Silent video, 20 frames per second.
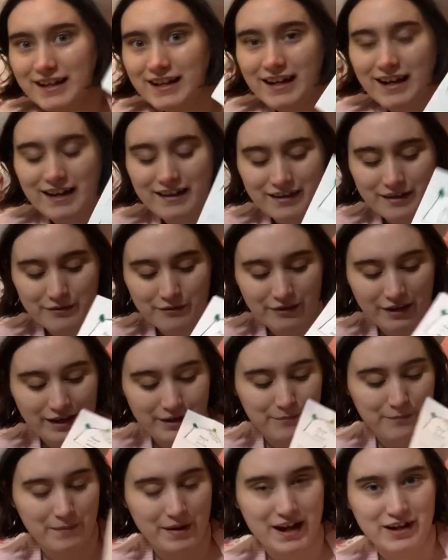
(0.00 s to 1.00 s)
and then
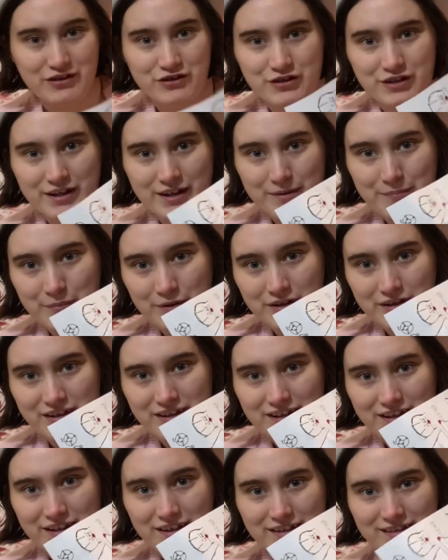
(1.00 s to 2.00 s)
like matched it up on
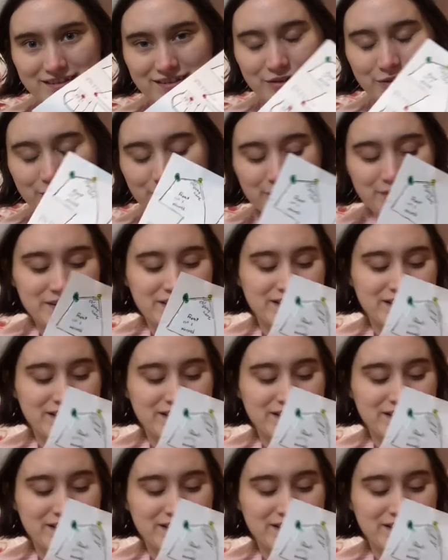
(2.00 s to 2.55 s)
the so